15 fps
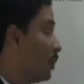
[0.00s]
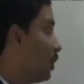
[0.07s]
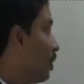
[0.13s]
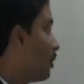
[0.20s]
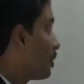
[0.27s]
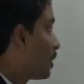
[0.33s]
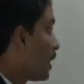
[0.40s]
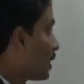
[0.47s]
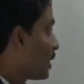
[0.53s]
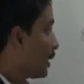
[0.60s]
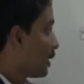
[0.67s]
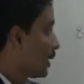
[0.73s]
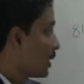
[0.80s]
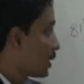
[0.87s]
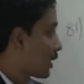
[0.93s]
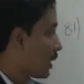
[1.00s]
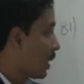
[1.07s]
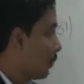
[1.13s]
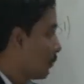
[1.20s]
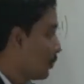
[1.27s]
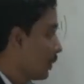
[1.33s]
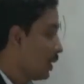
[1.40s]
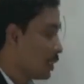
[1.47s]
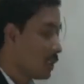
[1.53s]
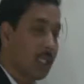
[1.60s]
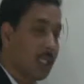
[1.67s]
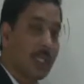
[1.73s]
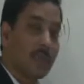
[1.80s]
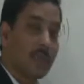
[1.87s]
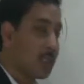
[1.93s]
Now since it is
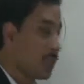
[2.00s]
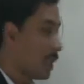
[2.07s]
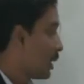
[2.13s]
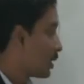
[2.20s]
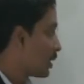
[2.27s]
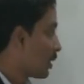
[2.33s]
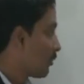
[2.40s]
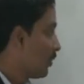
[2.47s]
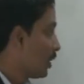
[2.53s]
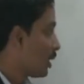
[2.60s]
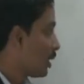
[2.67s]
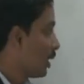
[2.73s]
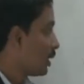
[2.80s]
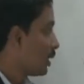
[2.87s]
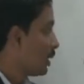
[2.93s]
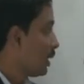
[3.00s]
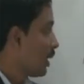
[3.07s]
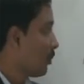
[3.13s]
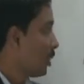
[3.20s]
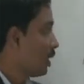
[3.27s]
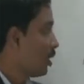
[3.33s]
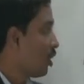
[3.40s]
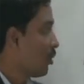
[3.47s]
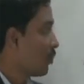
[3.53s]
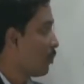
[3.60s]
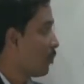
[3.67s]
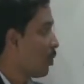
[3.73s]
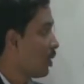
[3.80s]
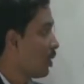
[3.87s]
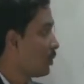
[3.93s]
completely neutralizing with 30 ml
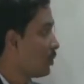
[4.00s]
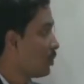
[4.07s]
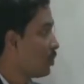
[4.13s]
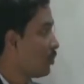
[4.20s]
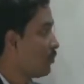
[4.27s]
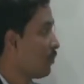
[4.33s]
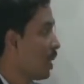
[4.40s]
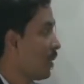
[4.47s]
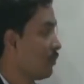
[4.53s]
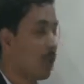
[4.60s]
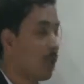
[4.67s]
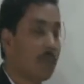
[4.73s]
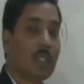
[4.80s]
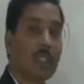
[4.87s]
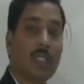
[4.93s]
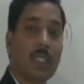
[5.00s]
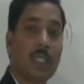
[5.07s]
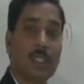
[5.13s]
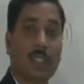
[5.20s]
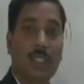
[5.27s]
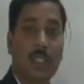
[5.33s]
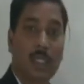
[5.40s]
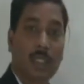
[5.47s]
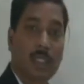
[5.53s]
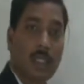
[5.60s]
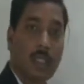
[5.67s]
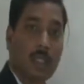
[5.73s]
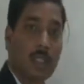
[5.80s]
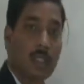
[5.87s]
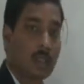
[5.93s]
of 0.25 normality HCl,
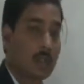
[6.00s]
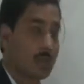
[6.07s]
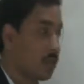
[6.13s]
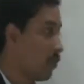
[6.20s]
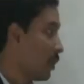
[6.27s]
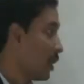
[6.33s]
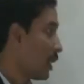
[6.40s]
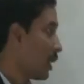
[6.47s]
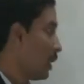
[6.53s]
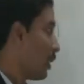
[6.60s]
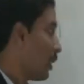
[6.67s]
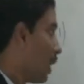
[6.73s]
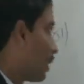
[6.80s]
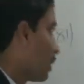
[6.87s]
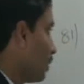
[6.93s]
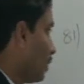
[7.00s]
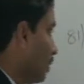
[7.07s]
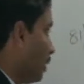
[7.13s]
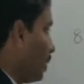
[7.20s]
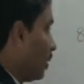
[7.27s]
so we can write